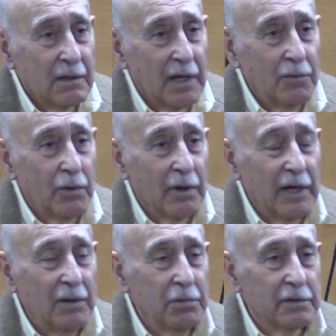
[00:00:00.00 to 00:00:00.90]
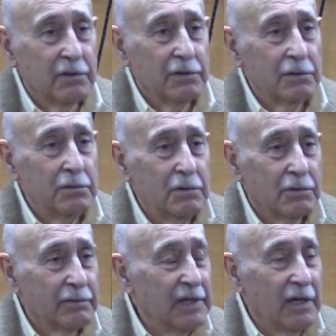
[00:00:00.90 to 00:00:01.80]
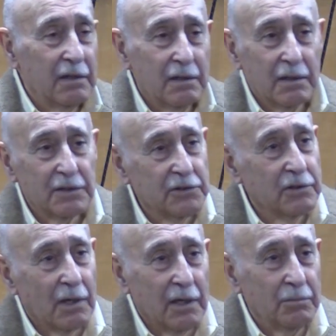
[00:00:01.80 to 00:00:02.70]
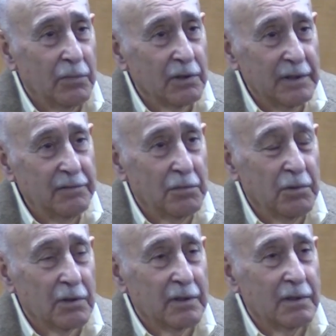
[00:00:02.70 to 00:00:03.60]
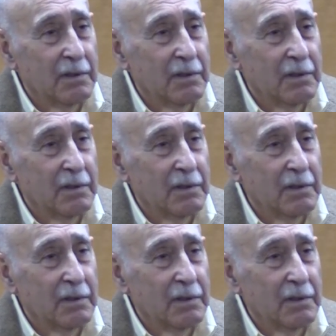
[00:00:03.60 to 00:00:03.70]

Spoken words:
they were able to create this unbelievable,